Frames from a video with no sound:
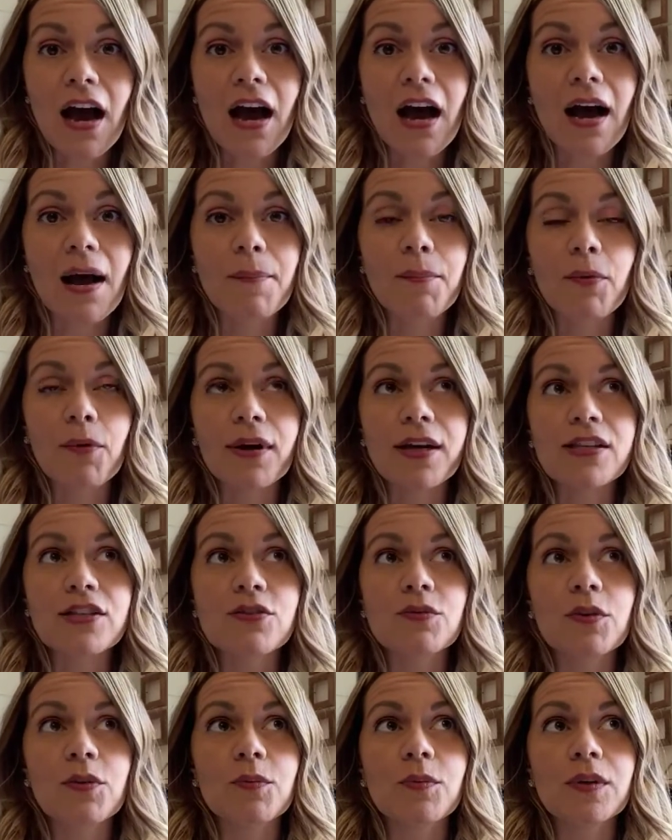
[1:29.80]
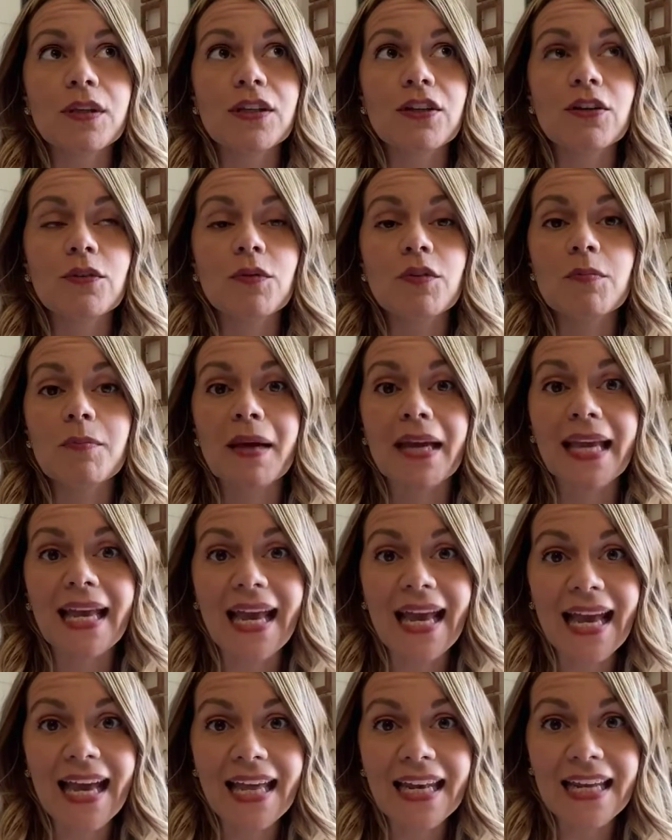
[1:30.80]
boys who are really good with
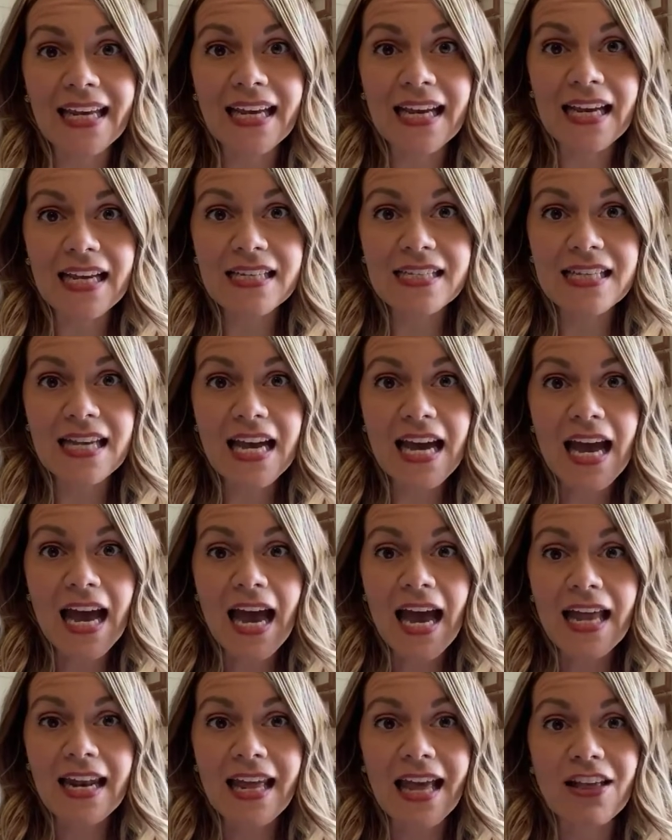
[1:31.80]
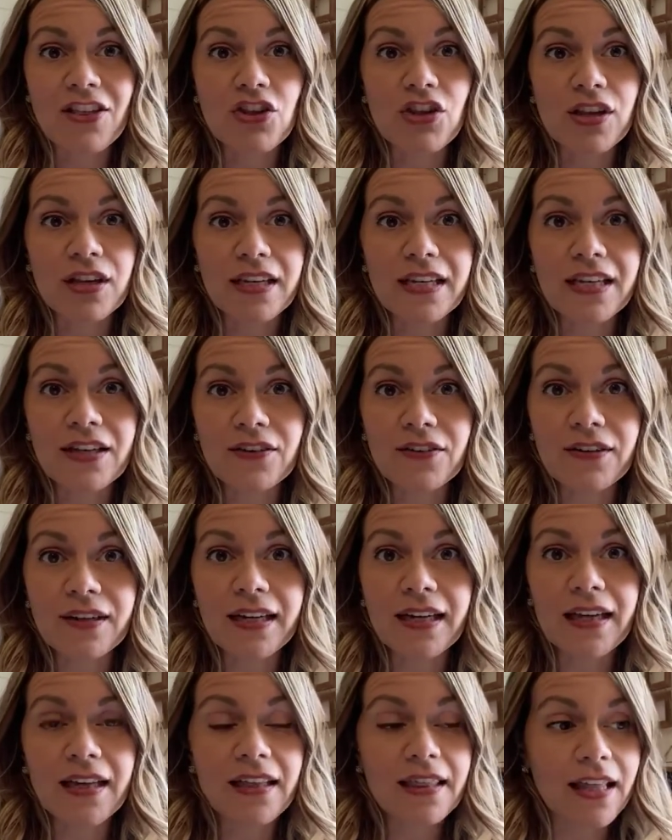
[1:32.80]
mechanics and
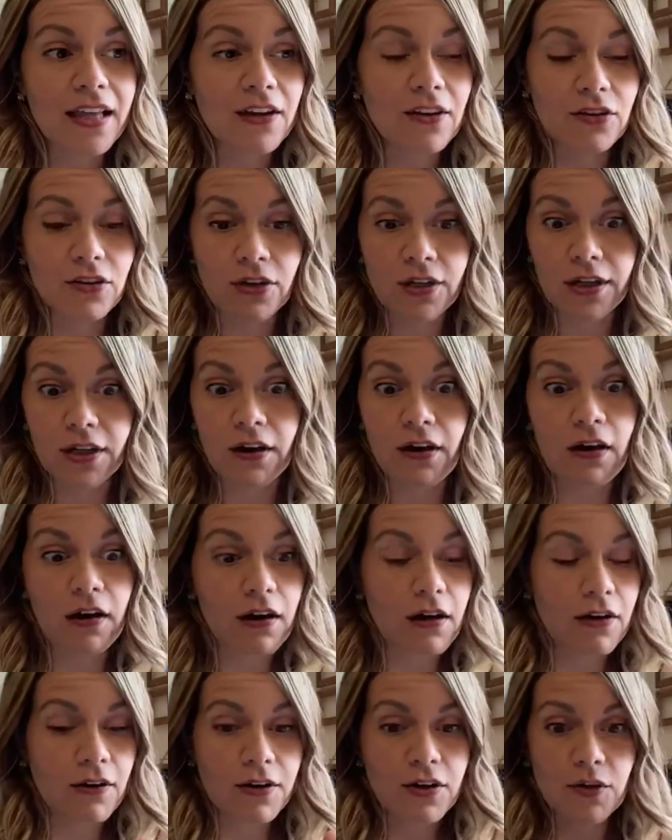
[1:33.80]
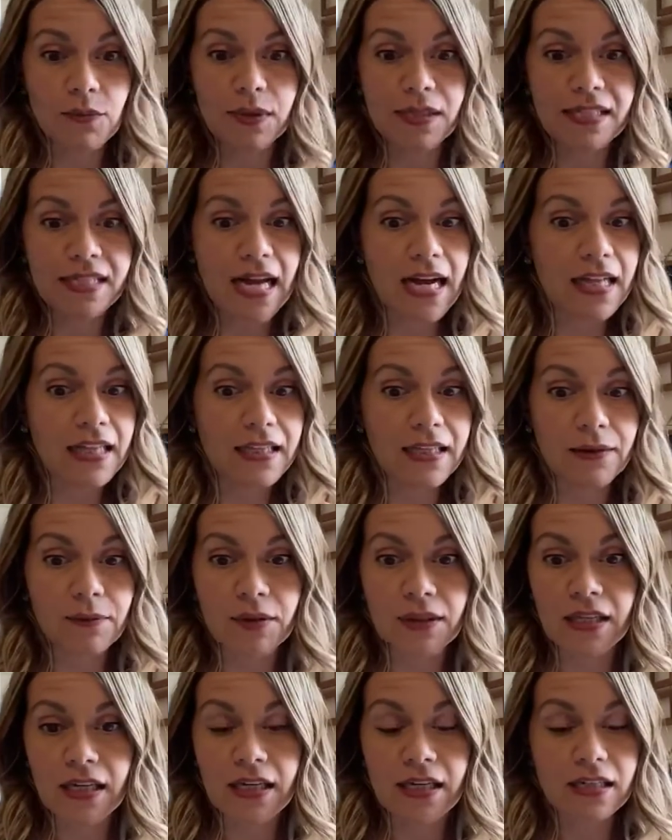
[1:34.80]
engineering. They could look at a car and know exactly
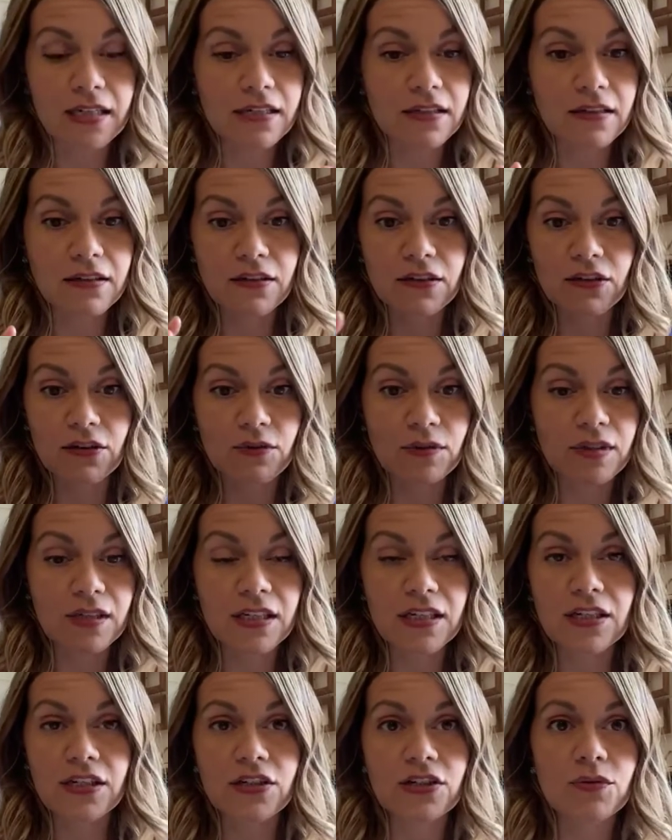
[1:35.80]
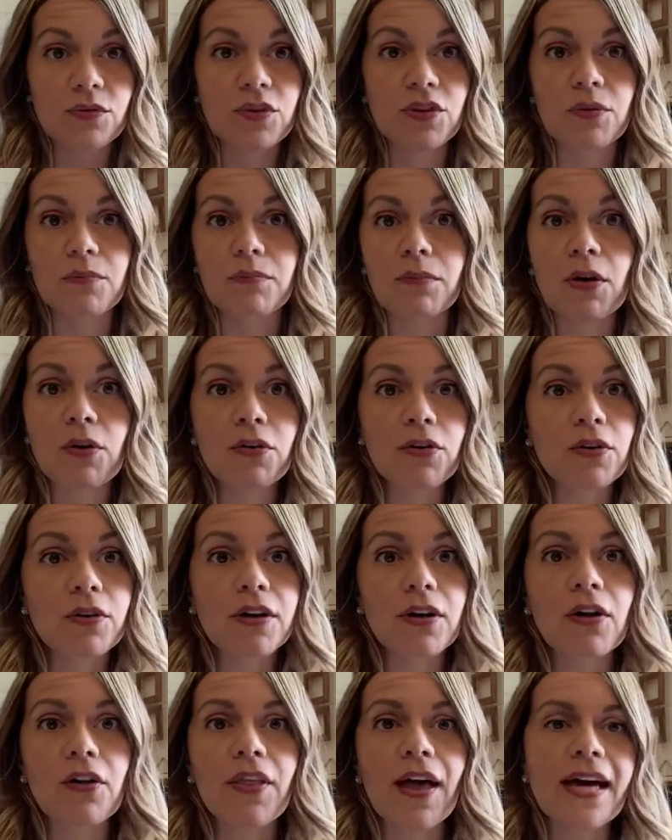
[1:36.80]
what they need to do with the motor and
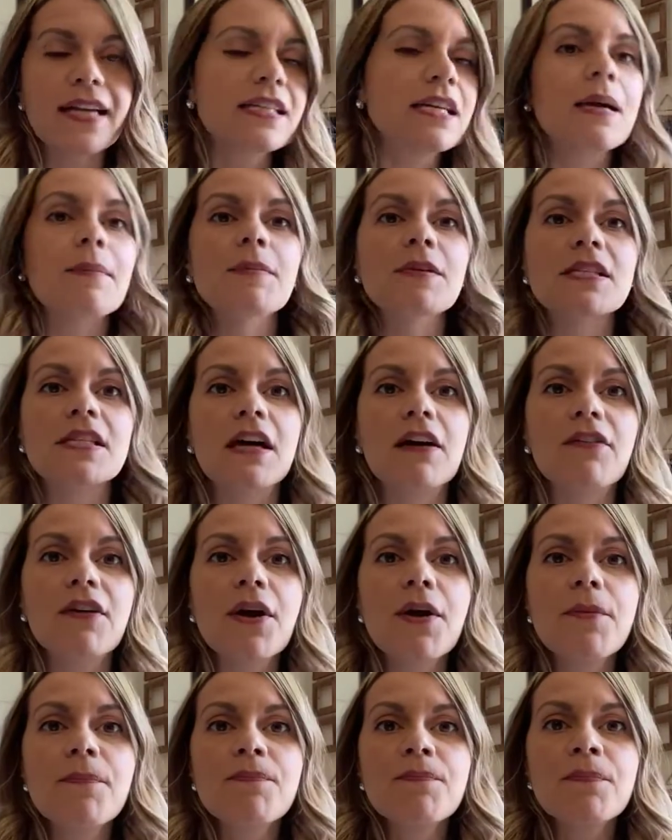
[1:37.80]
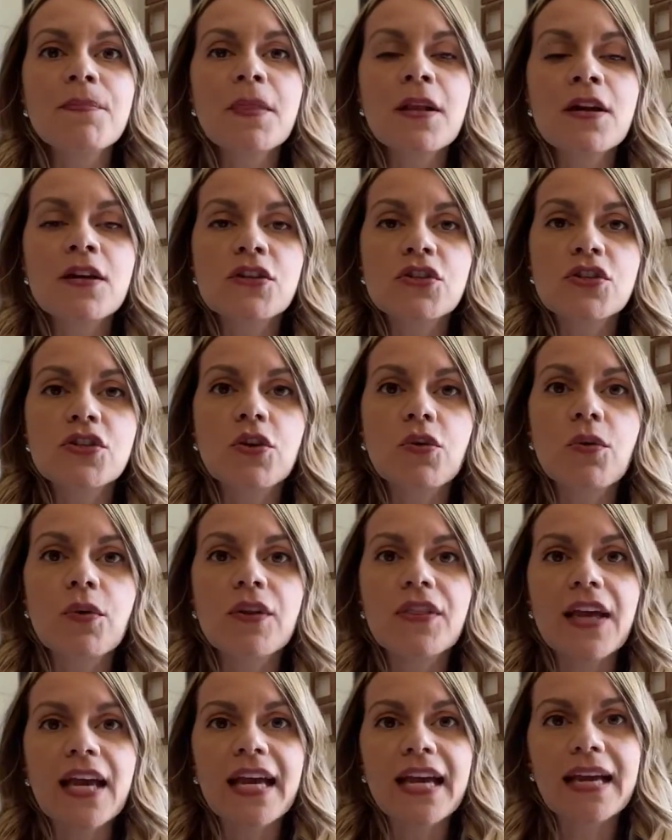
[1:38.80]
all that type of stuff. So
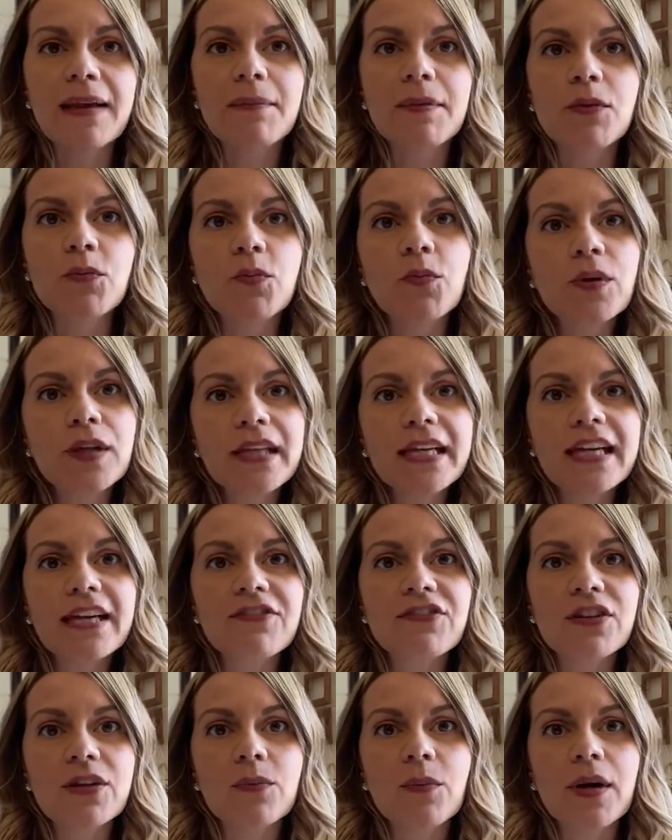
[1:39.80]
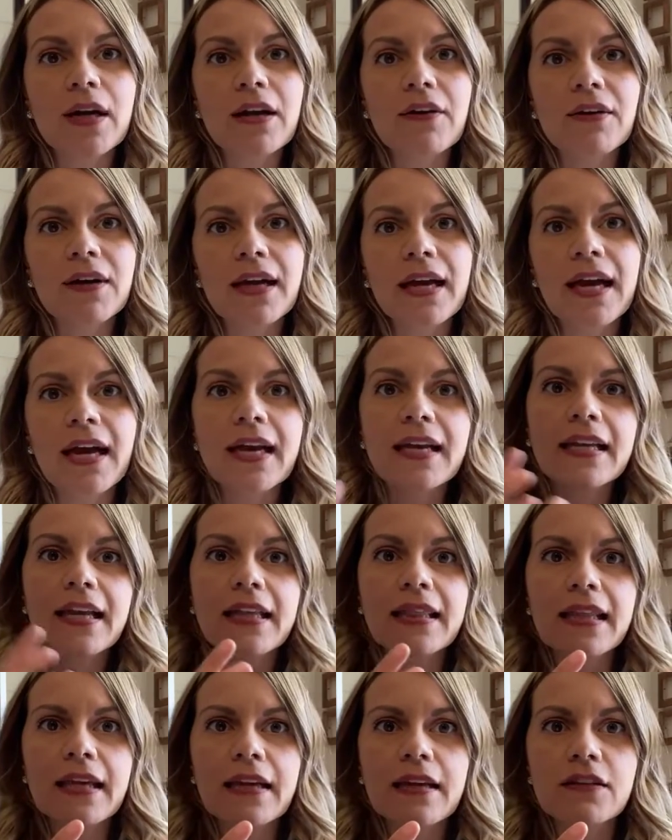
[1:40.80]
they can be really gifted in one area, and yet
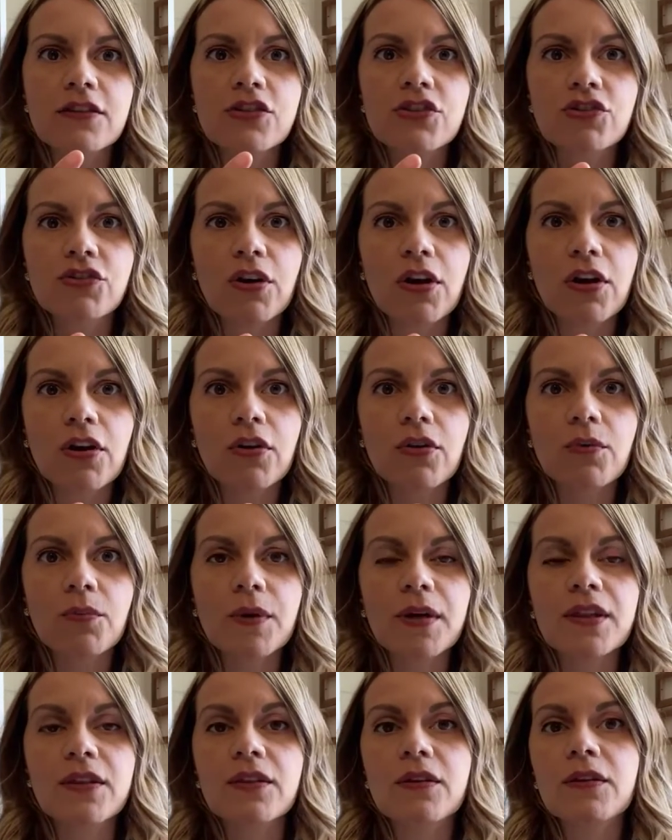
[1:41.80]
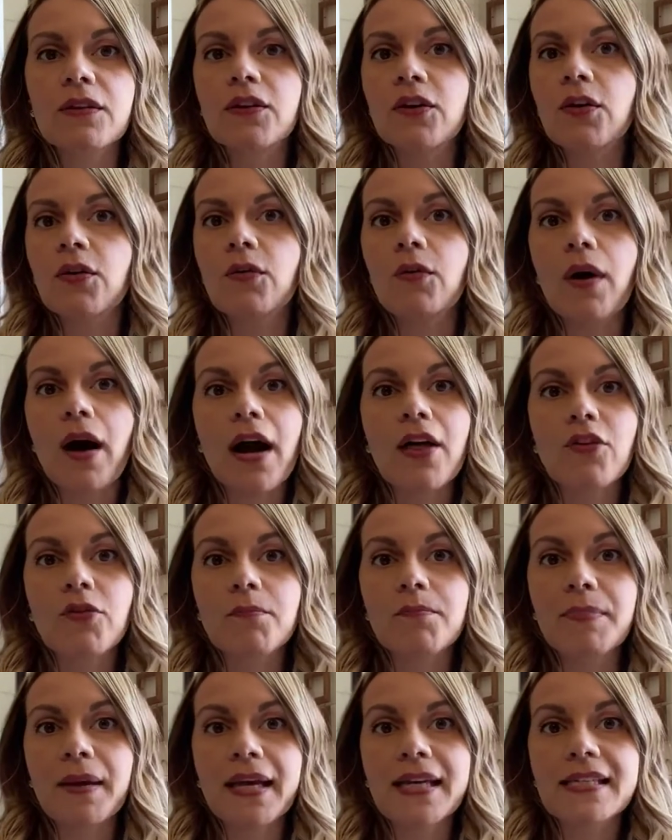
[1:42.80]
they can struggle with, either
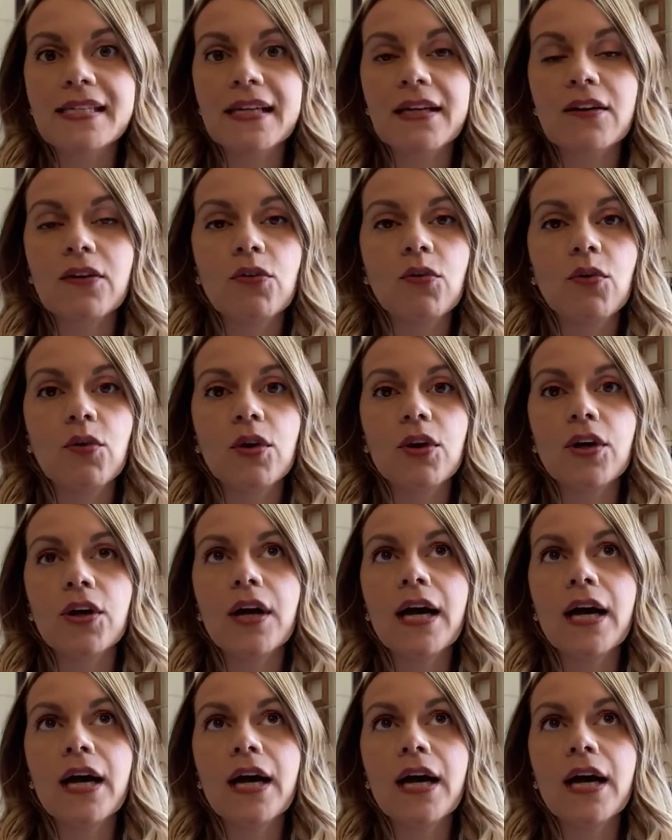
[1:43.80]
basic or